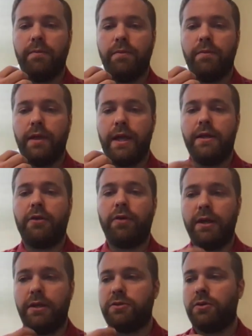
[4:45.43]
integrated
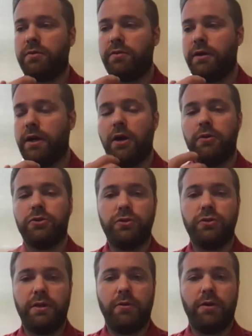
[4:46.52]
sort of a culture in
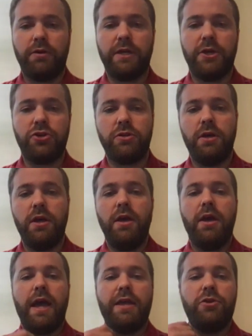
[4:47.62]
the organization,
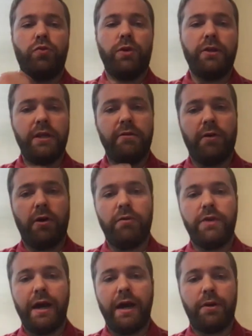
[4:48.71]
and you really involve
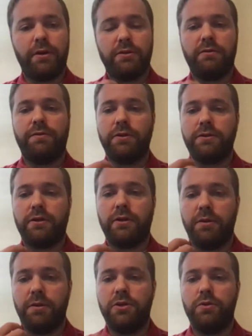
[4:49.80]
the operators, the folks that are going
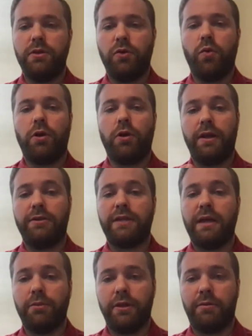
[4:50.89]
to be doing the work and
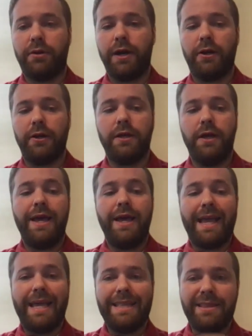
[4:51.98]
assembling the product
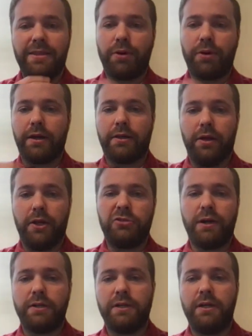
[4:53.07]
in the product launch
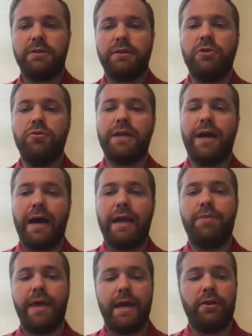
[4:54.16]
process, and you
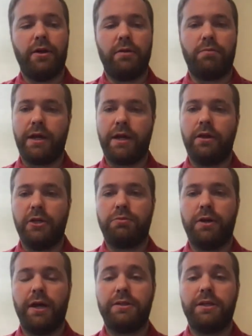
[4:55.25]
time that product launch
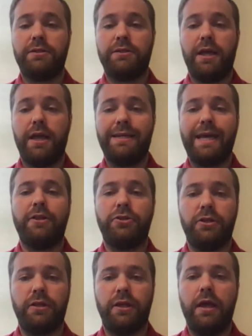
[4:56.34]
process
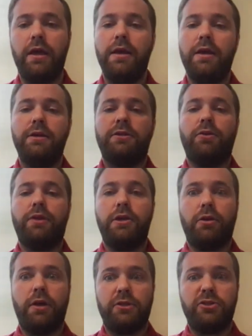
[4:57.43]
intelligently so that
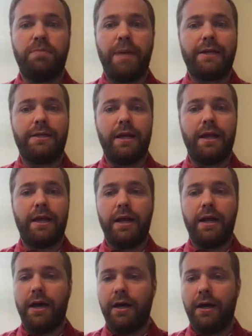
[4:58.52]
you're expecting
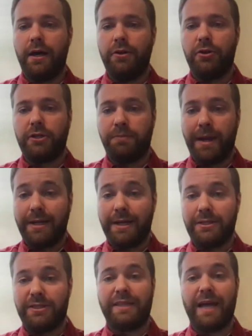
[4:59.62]
a
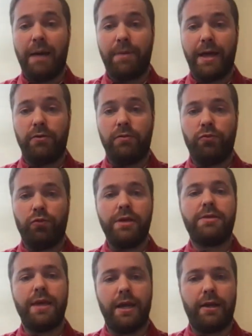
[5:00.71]
stop and
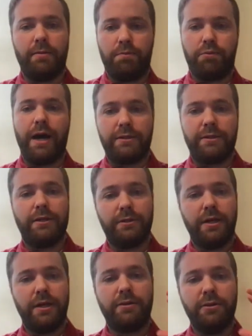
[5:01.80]
rethink process
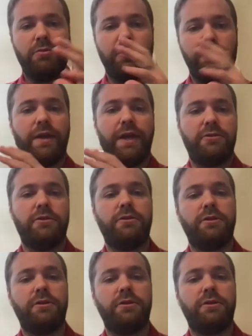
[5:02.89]
at numerous phases